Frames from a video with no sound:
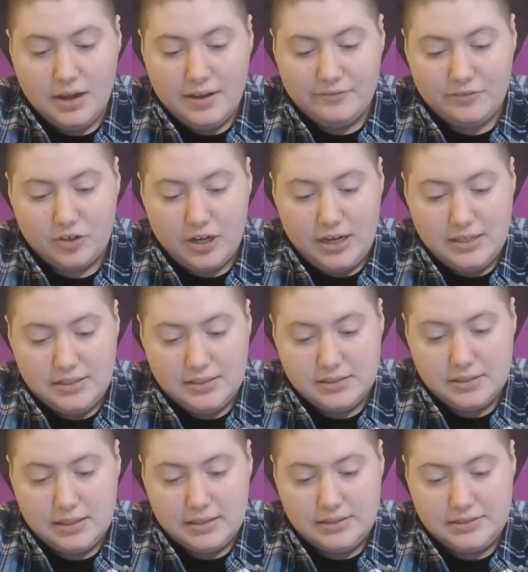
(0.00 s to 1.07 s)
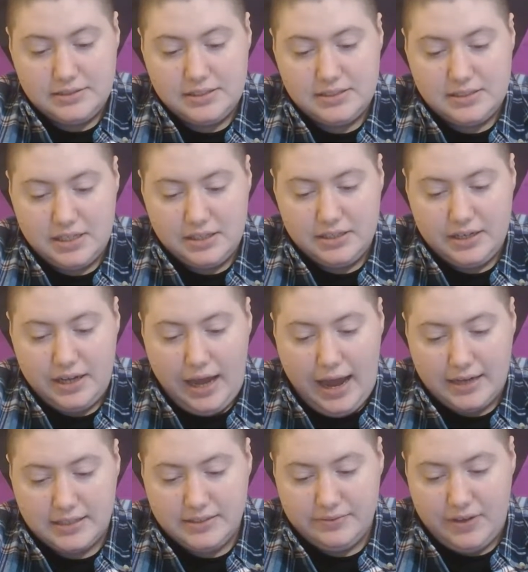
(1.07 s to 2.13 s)
For us, this is still an
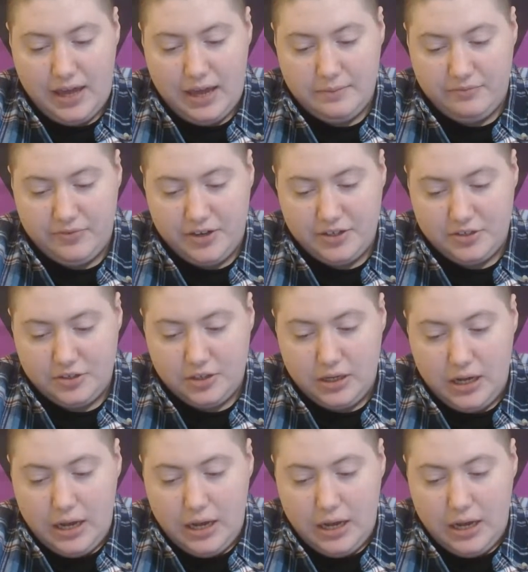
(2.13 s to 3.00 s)
active campfire